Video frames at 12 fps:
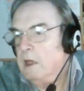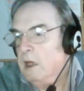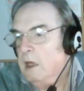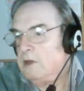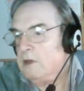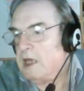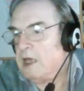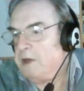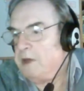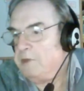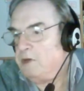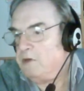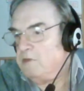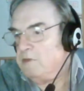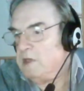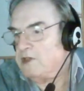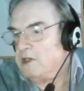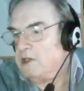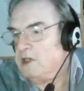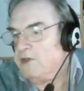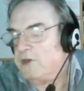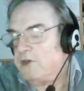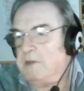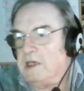Okay, people, that's
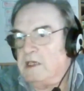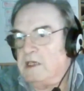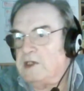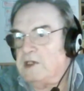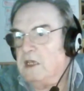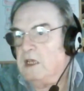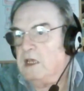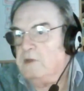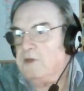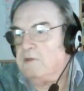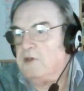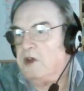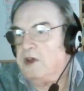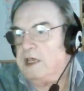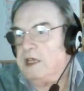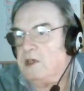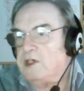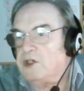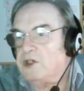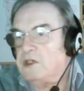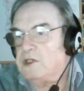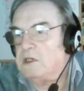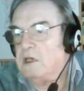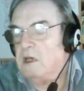33 minutes. If you haven't got any questions,
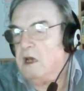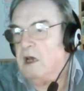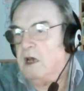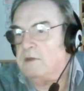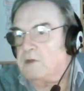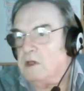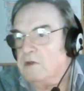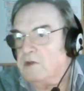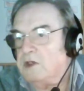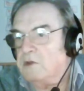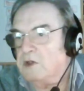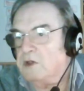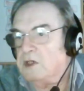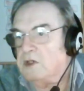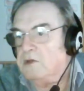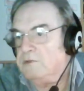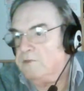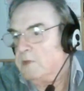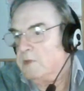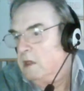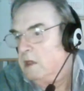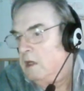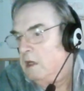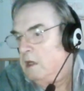I've got loads of work to do.
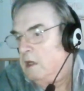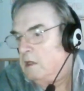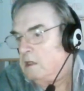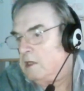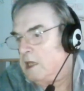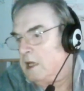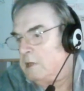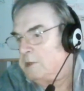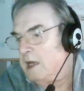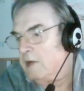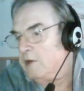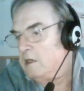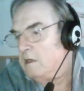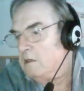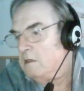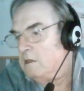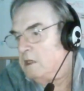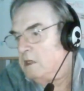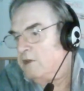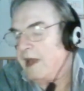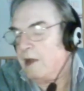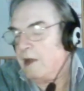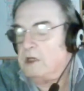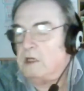Another half hour, another
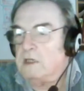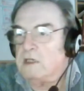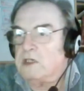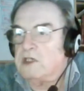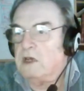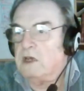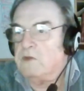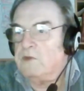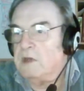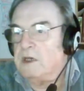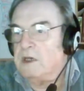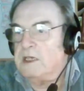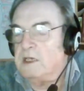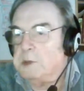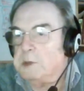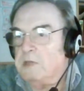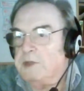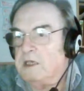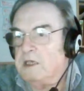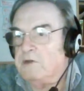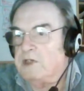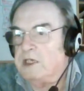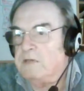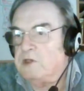hour, and I'll start with my Filipino
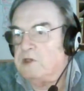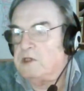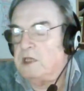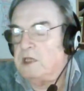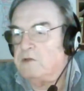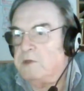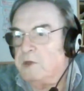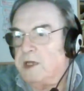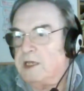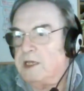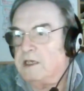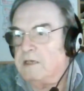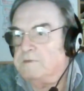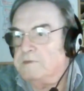teams because they'll all be waking up.